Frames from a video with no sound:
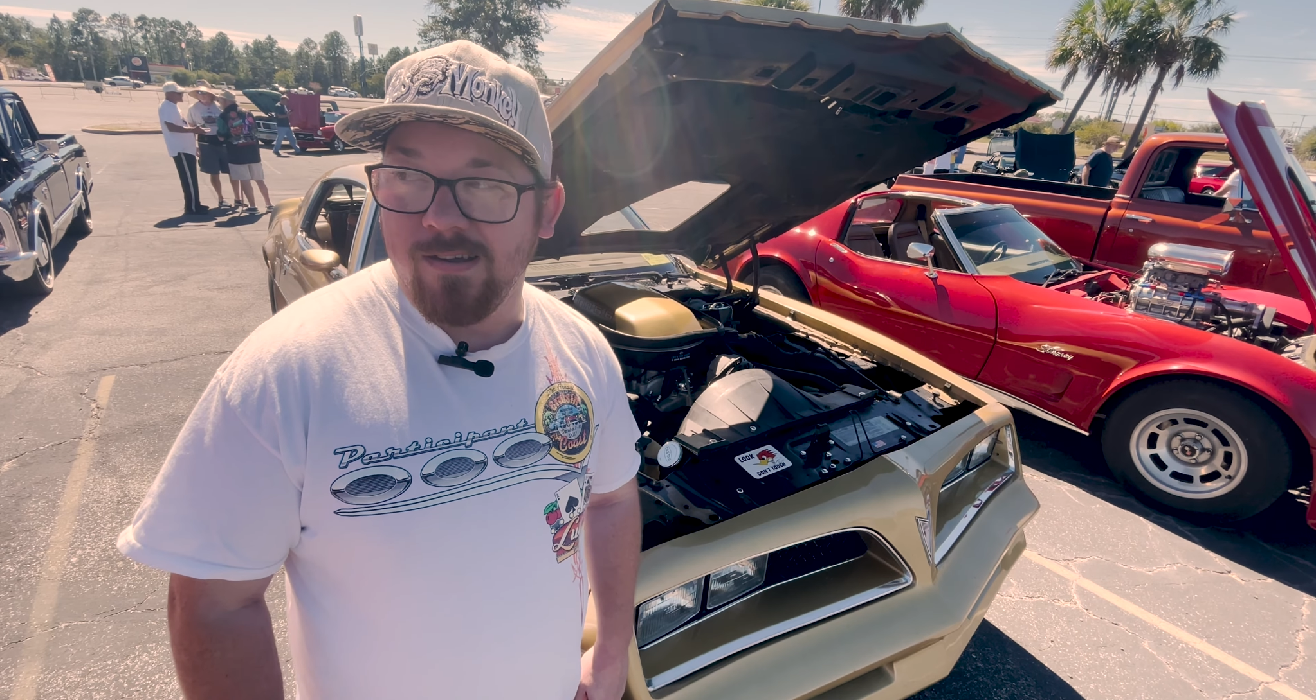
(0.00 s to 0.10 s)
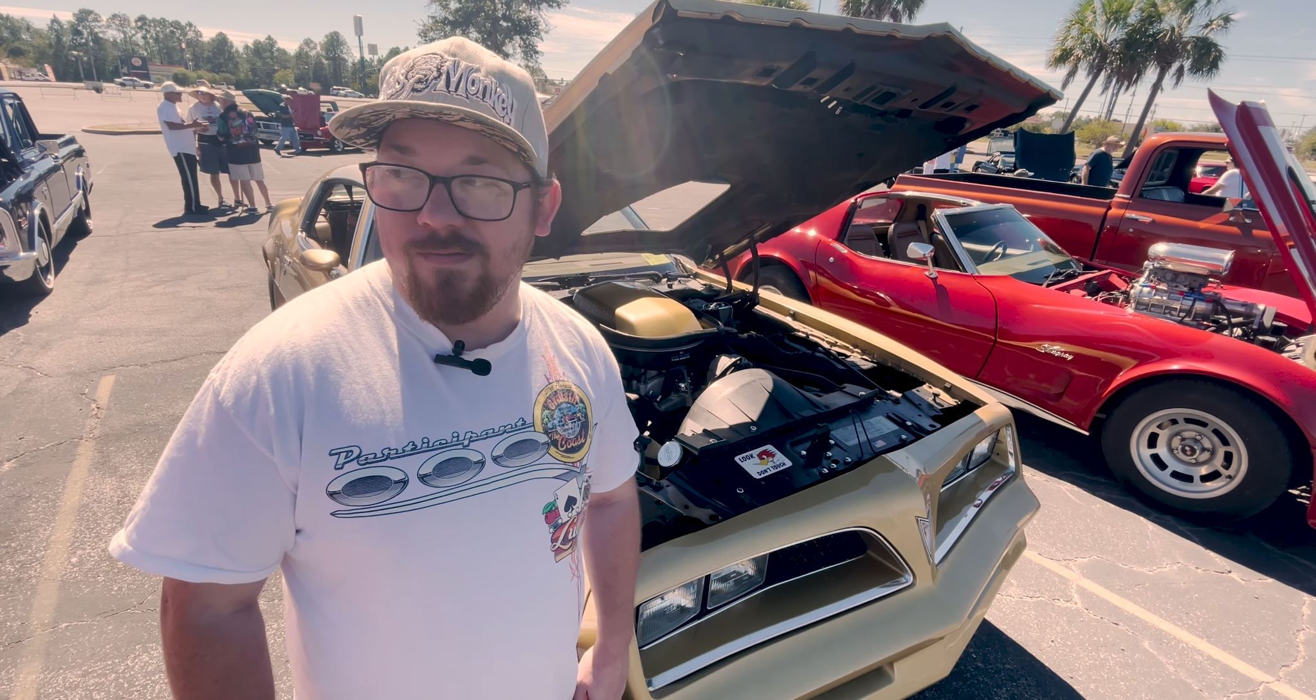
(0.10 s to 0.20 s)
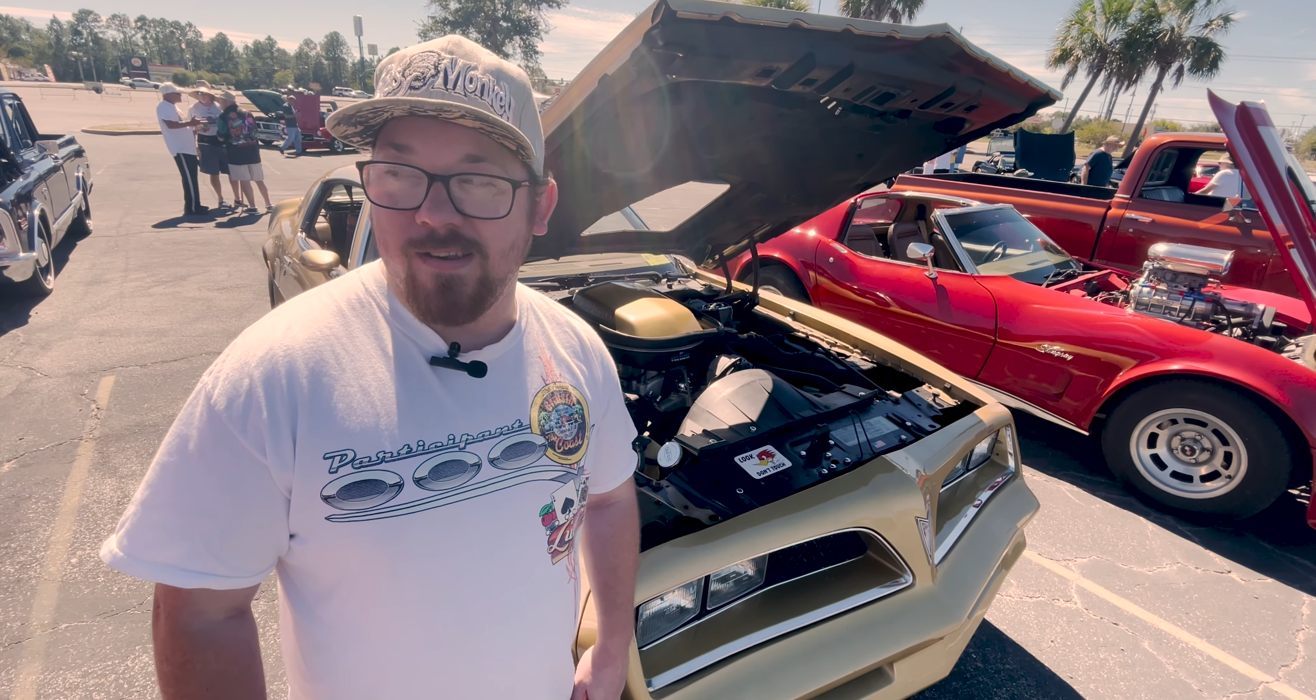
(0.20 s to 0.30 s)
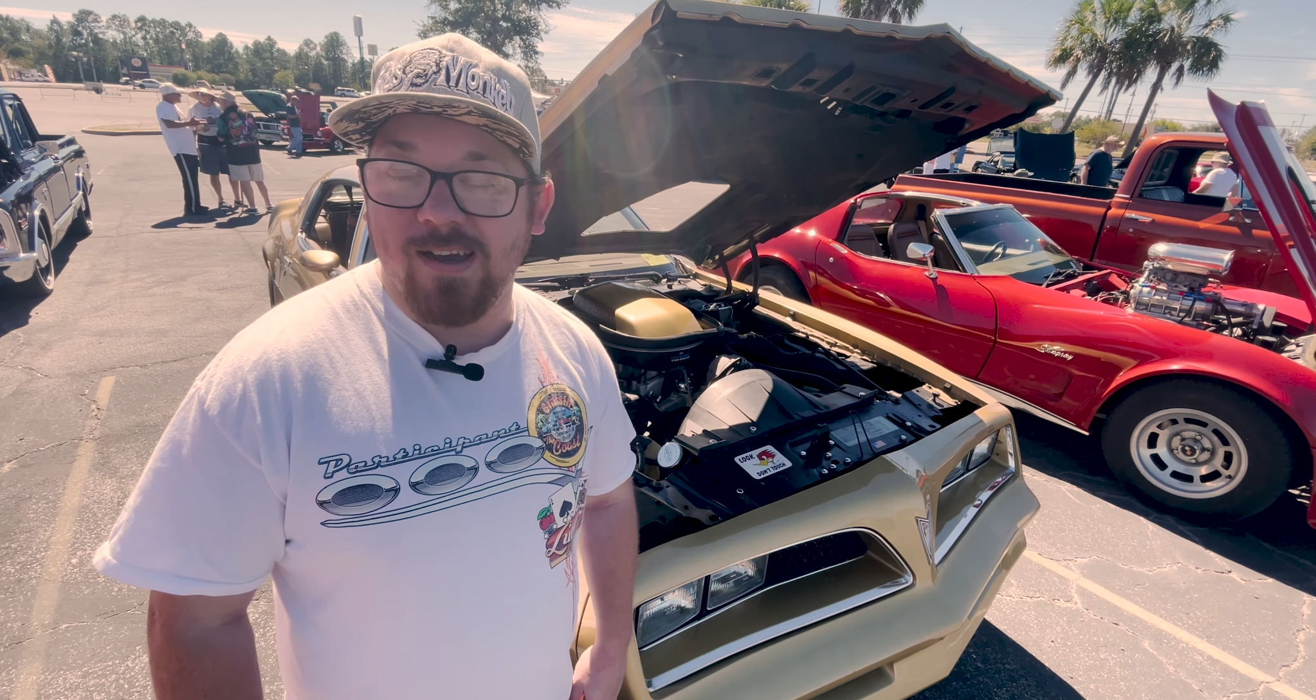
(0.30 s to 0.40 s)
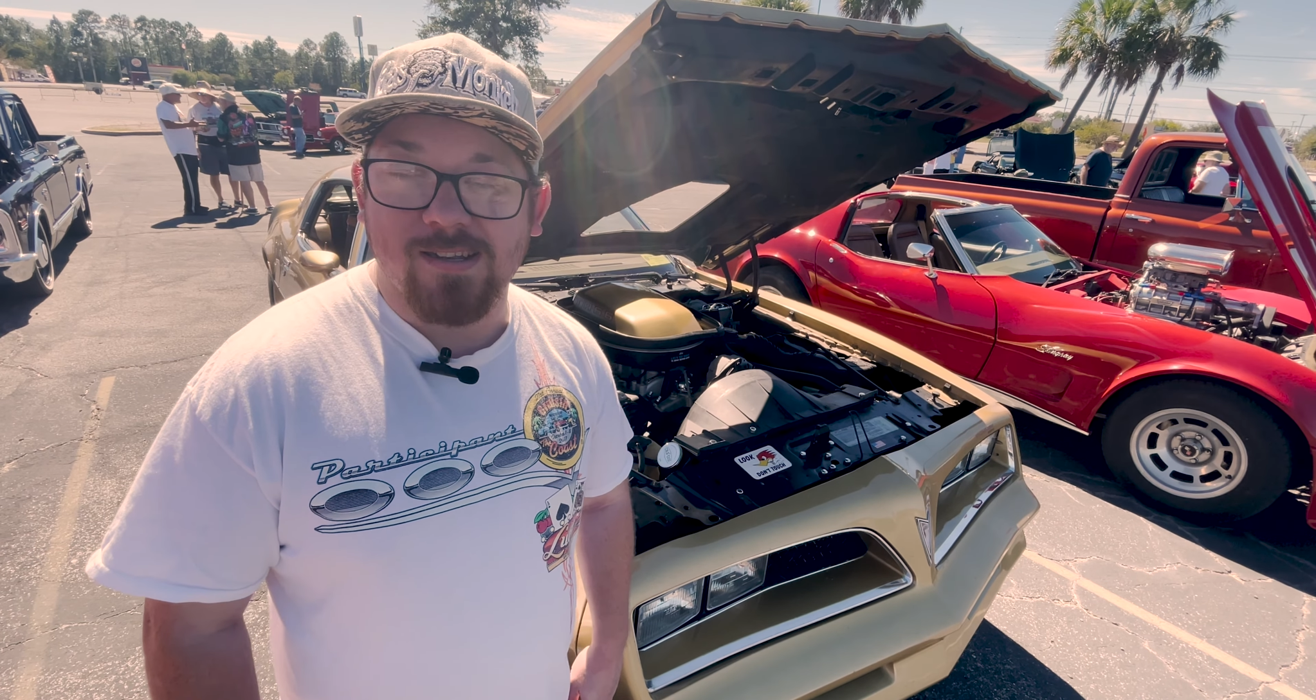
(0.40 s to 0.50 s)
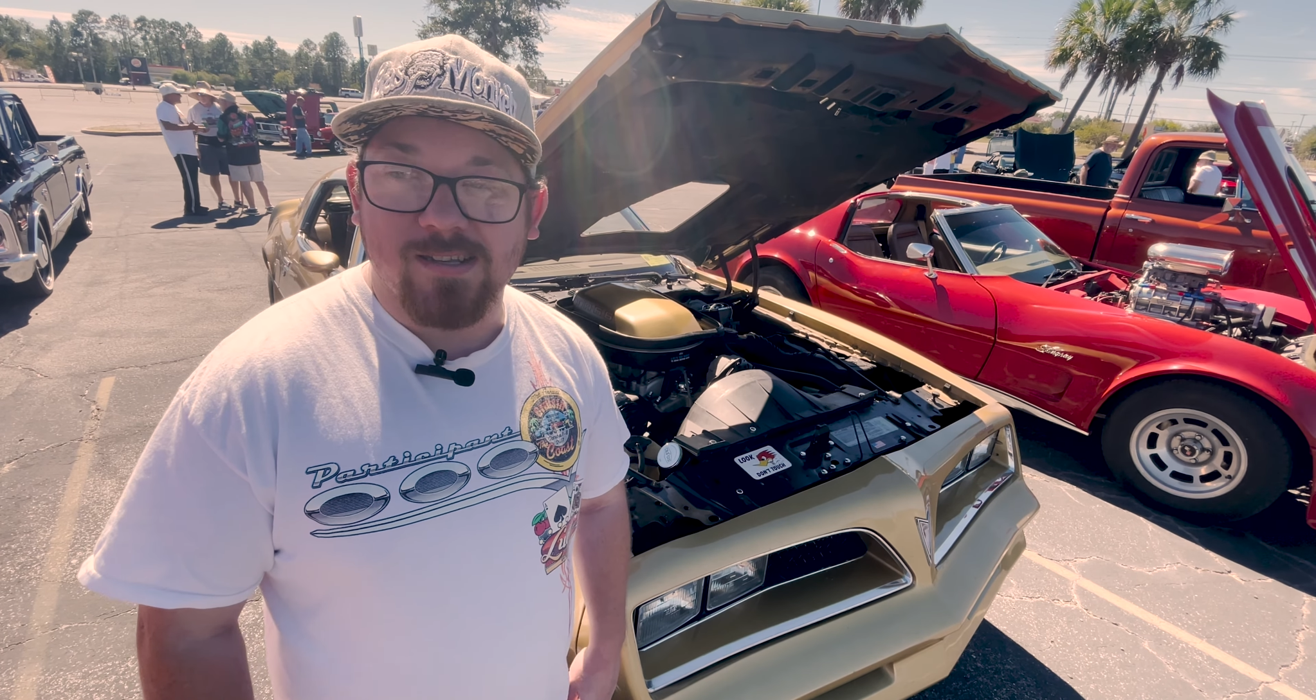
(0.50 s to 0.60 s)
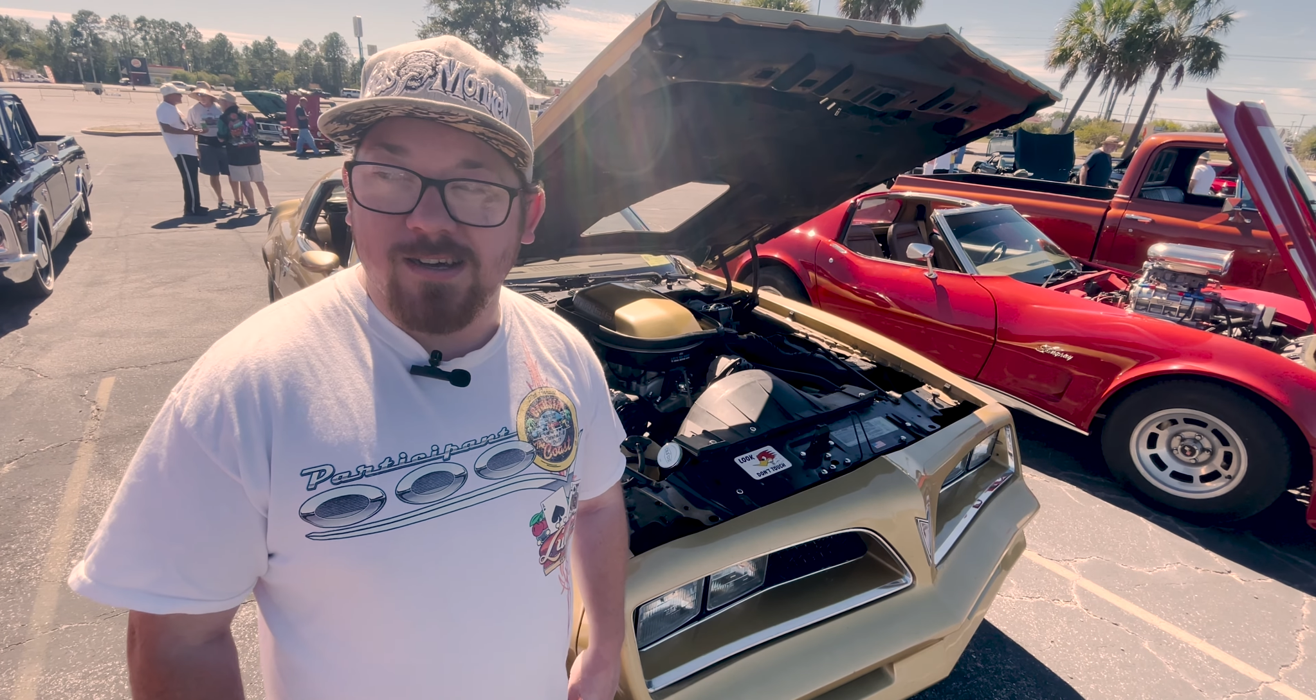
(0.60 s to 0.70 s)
for the last